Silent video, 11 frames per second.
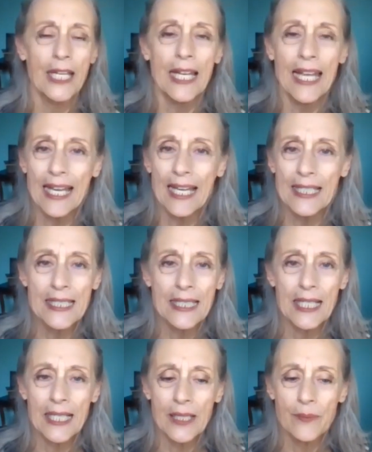and
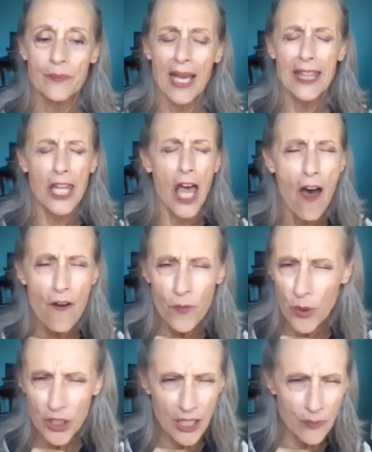I love
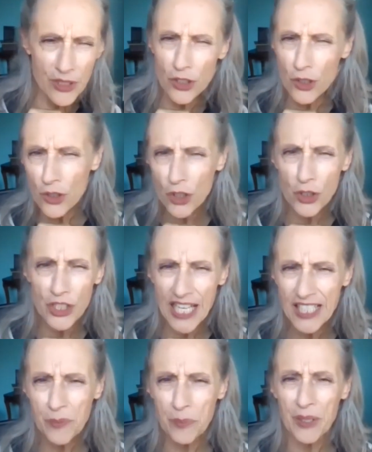working with students who are
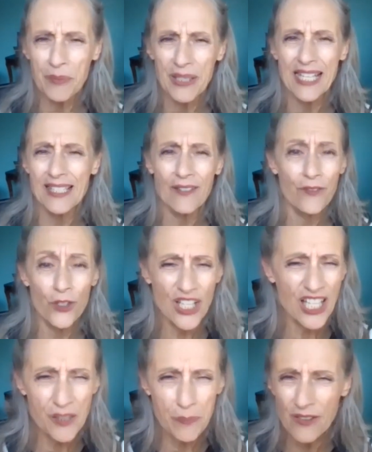desperate, because if they're
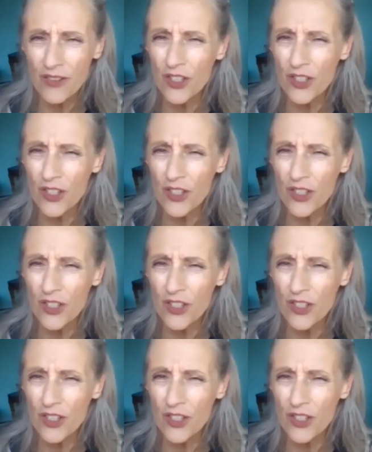desperate,